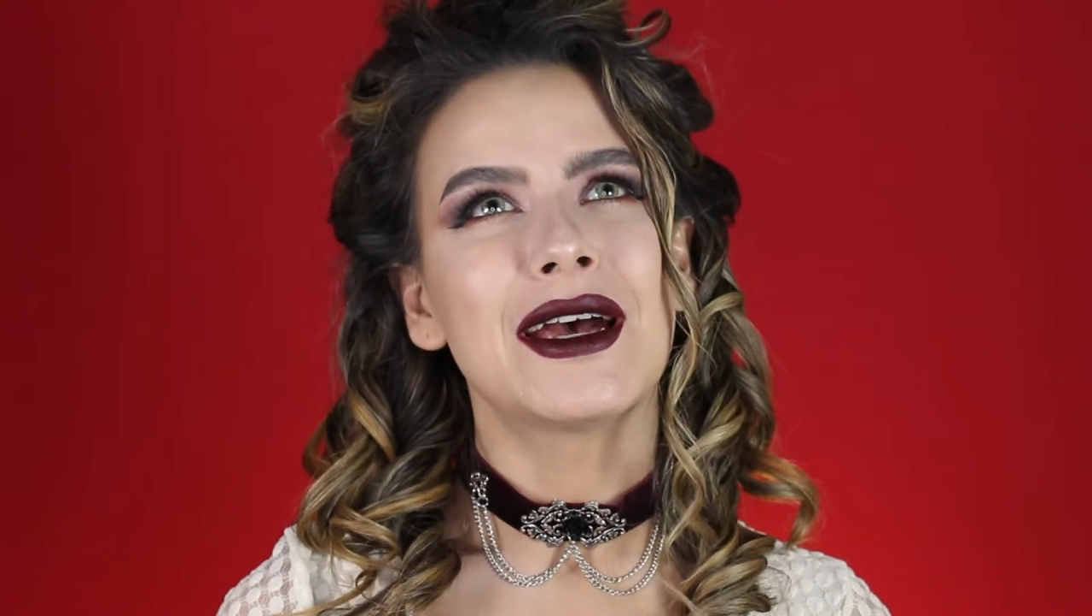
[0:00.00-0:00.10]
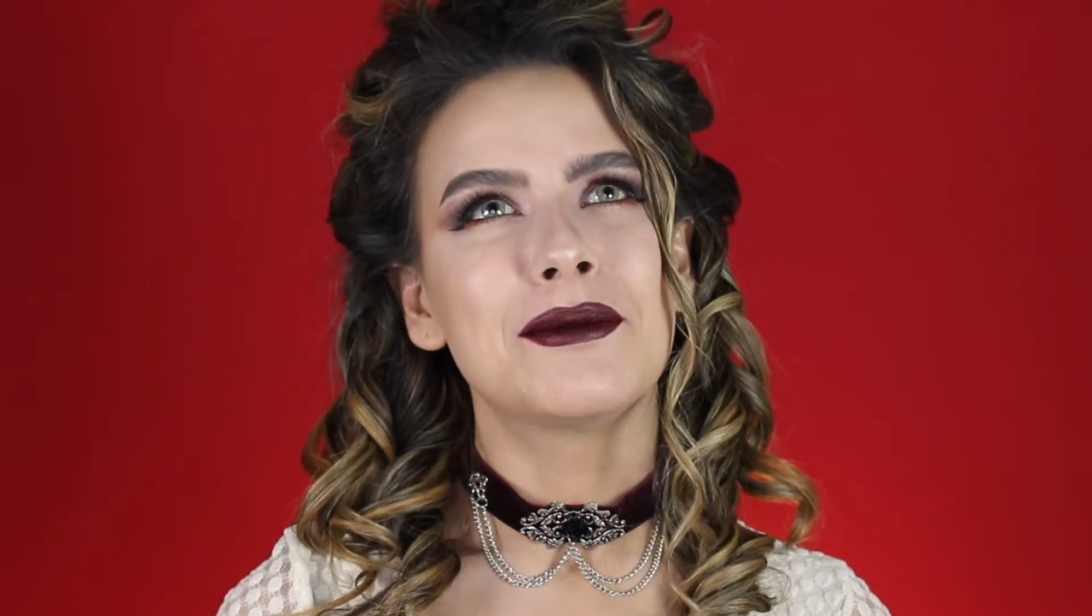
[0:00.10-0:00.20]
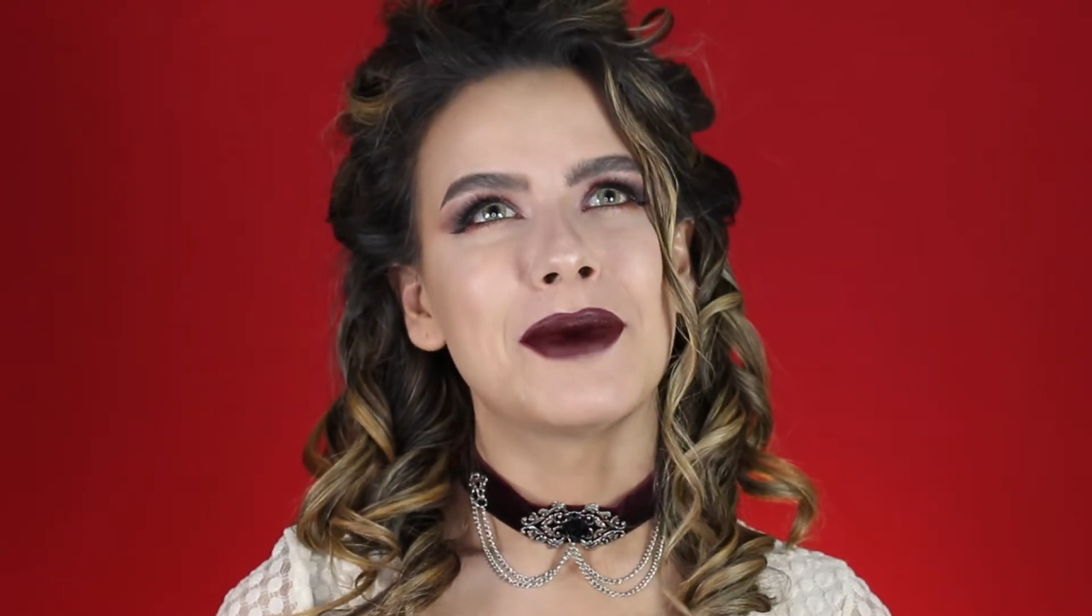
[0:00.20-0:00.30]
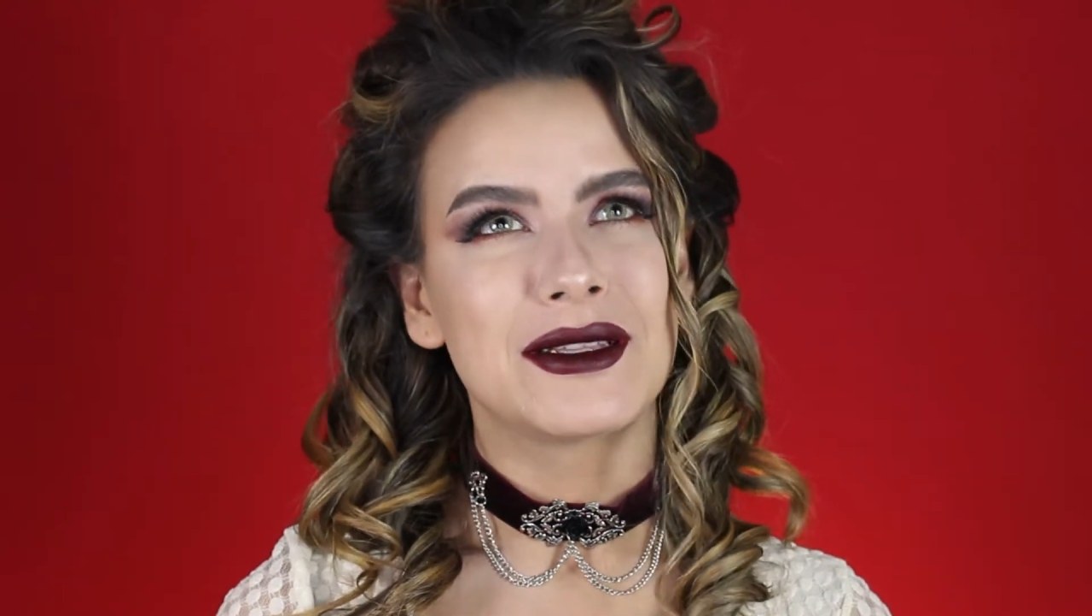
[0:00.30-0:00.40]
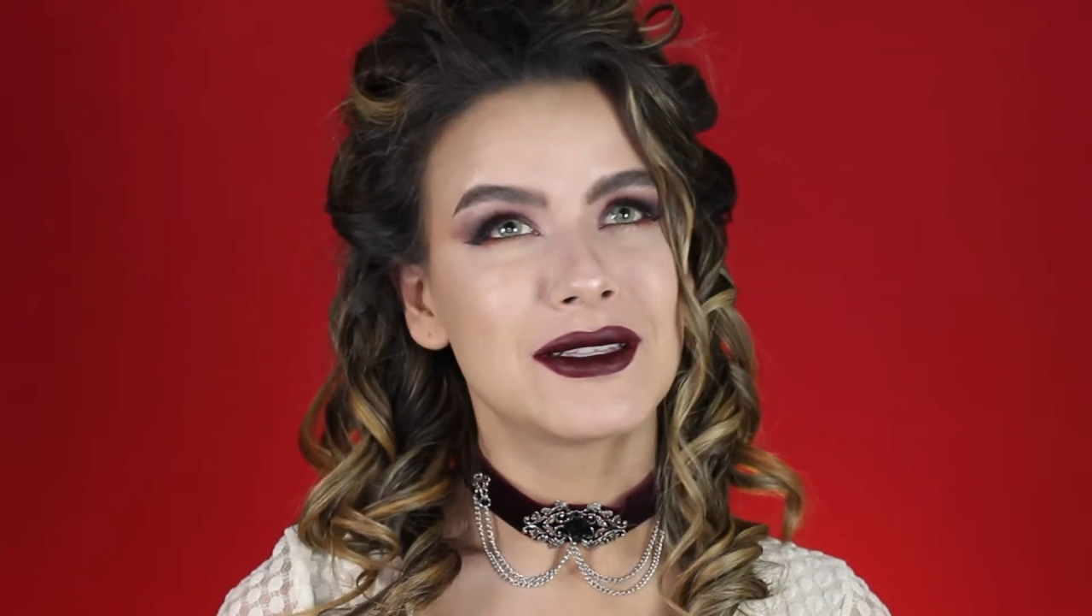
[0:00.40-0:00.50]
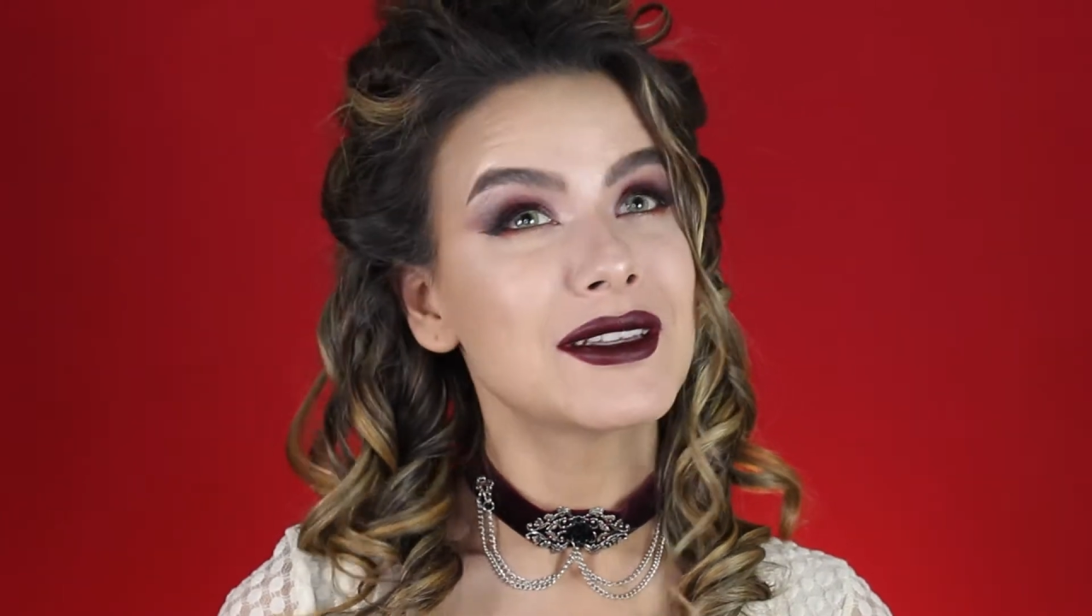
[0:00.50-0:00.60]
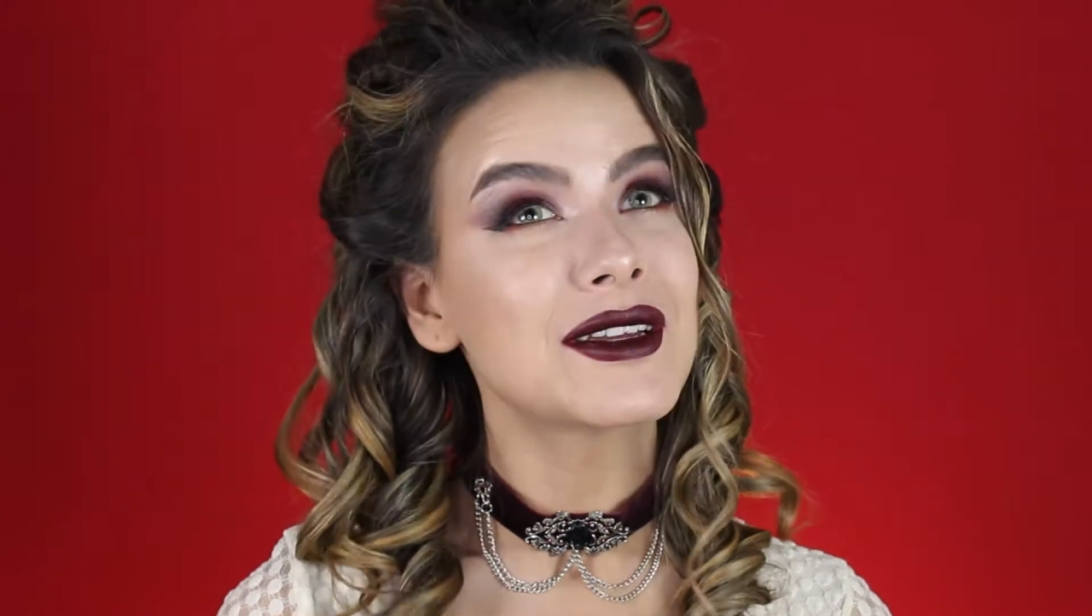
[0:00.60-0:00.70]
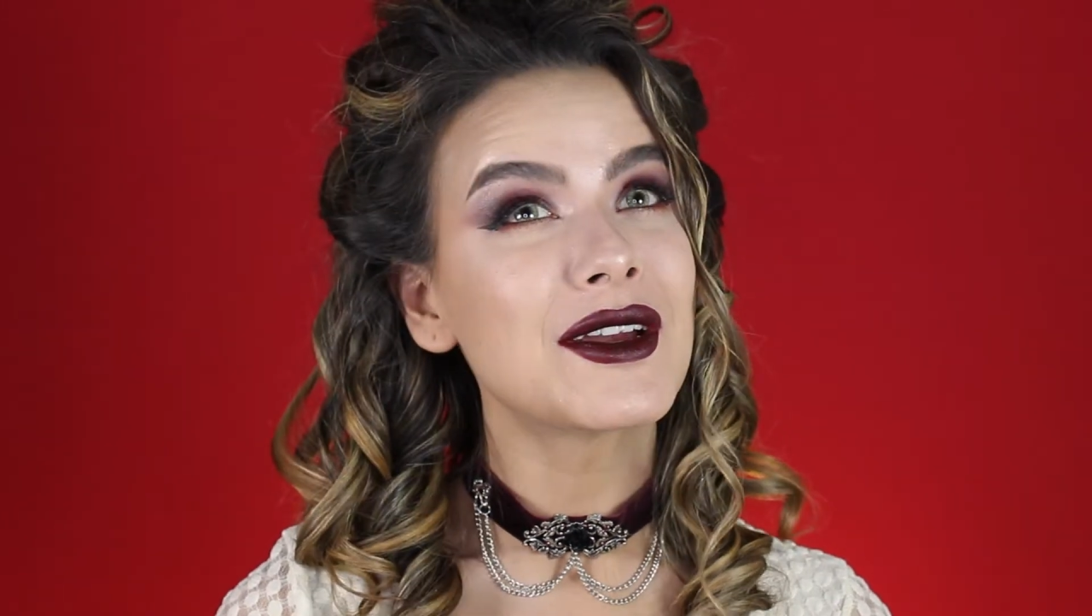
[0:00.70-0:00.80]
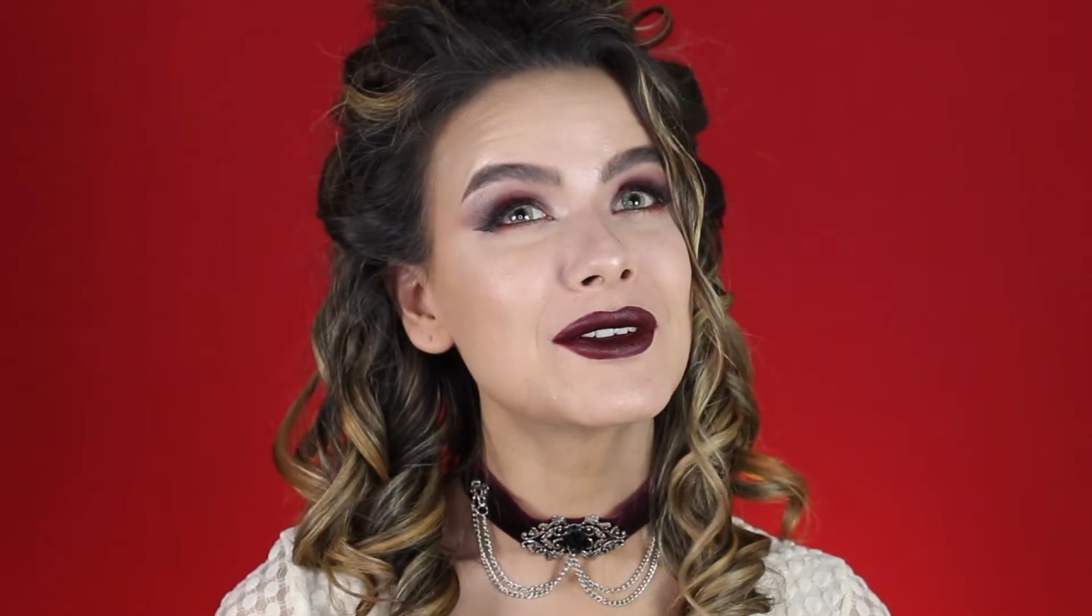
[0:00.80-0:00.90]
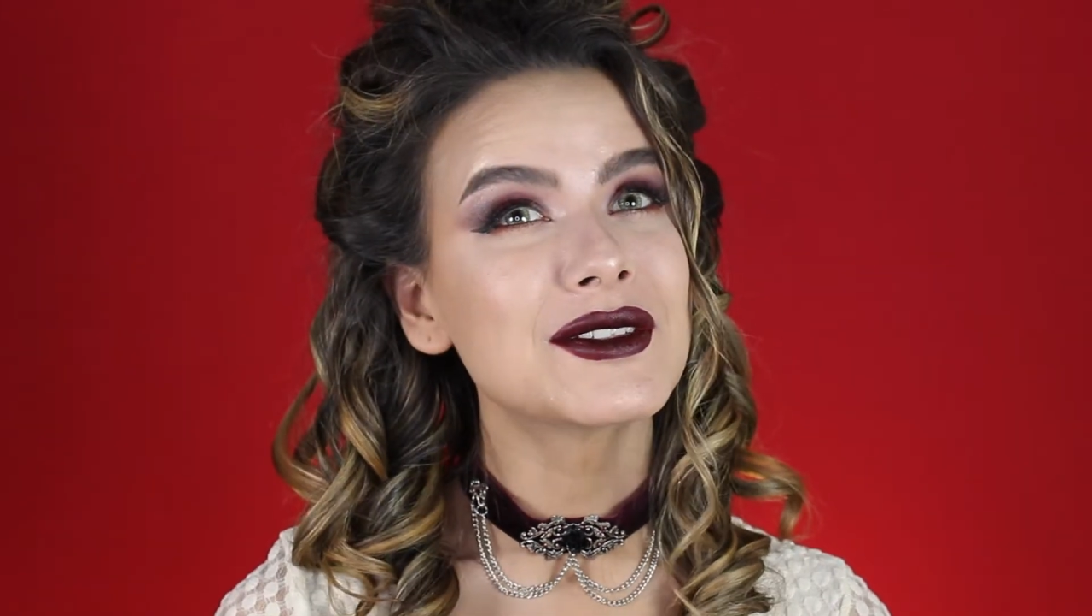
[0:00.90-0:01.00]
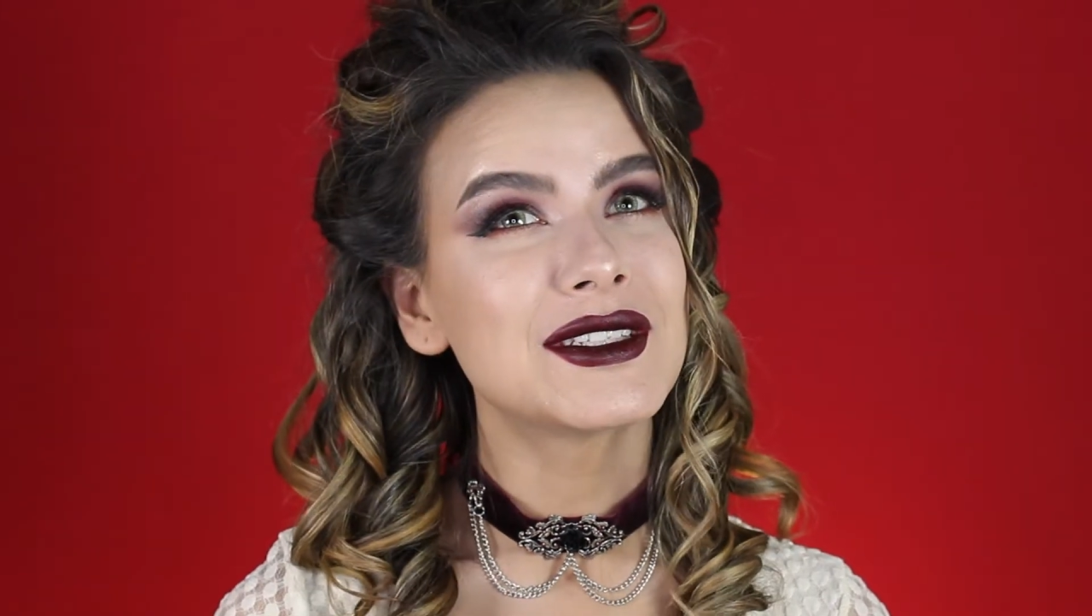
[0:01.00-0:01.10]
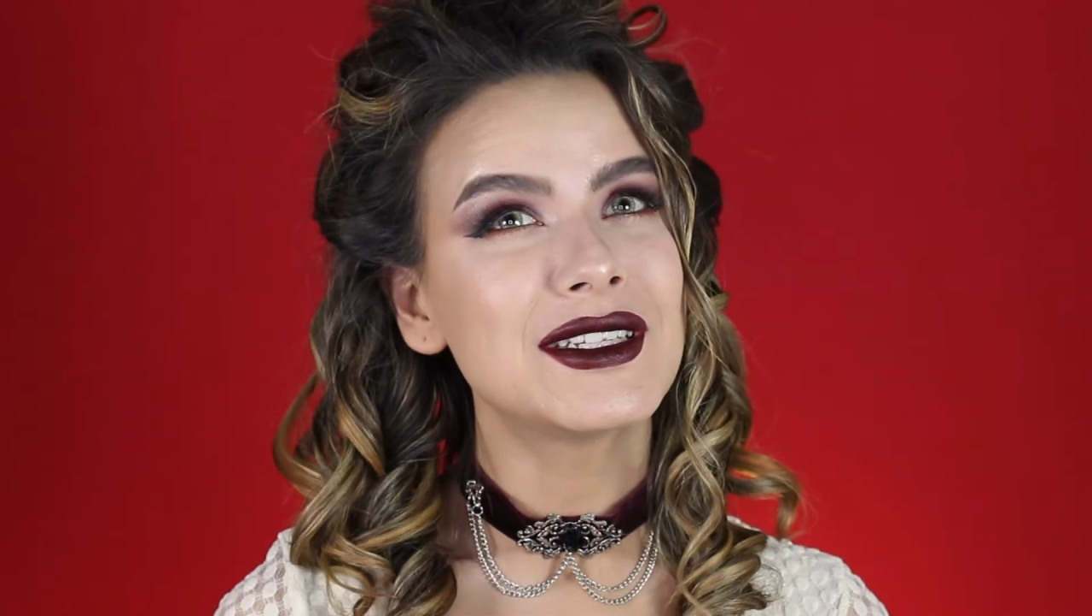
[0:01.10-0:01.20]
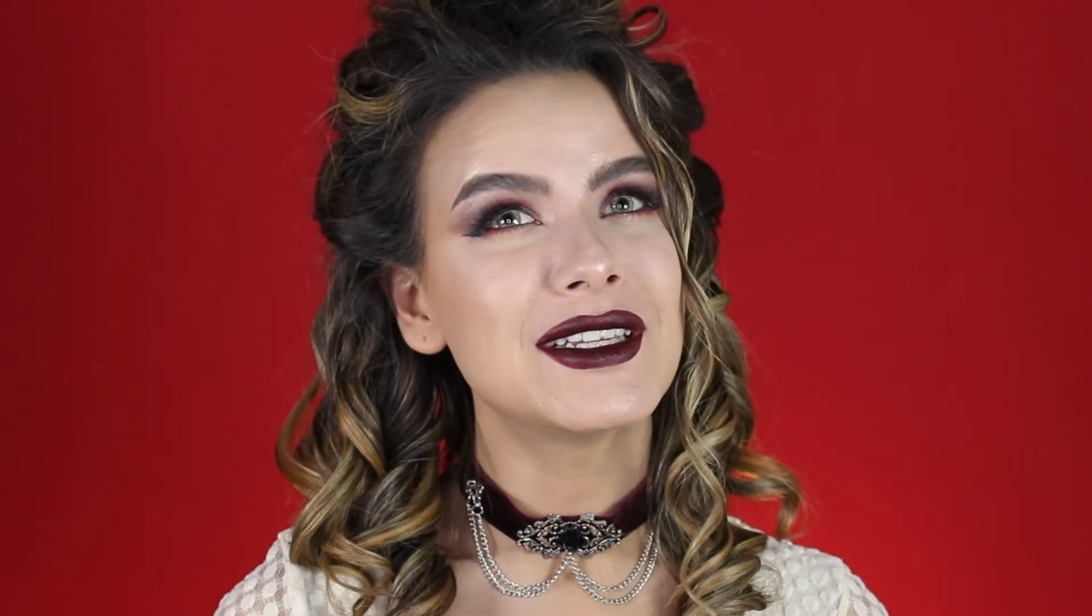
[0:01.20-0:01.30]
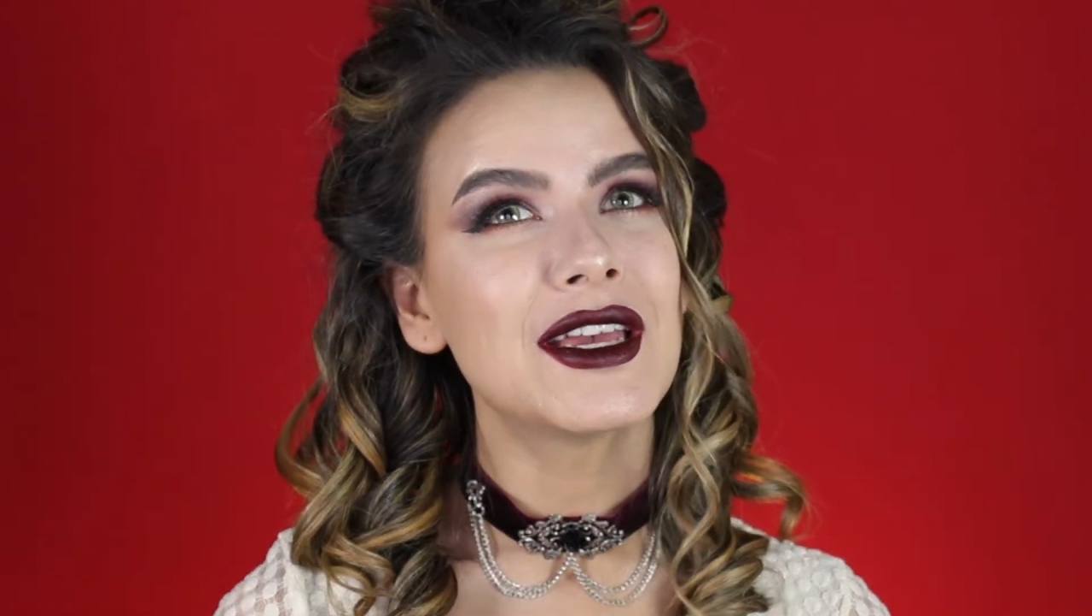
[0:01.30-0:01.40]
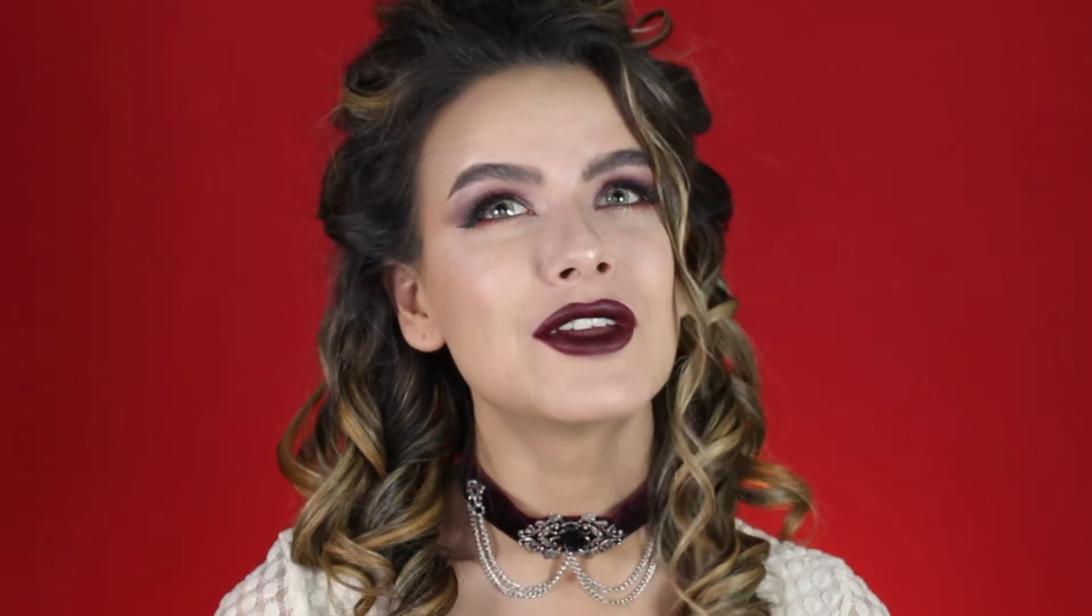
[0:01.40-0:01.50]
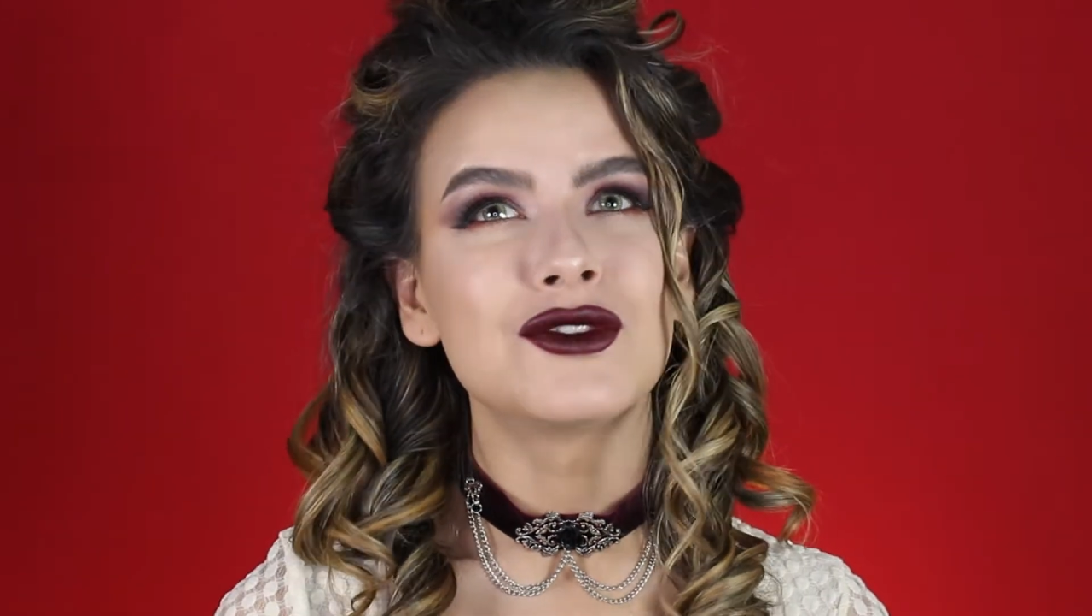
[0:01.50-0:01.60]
a Bela Lugosi